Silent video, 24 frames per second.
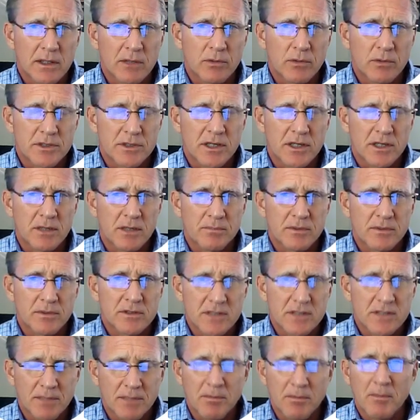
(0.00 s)
which helped
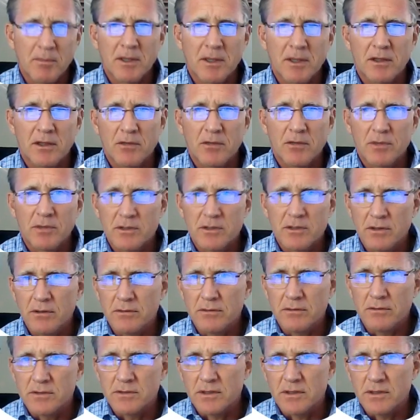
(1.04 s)
supplement the returns of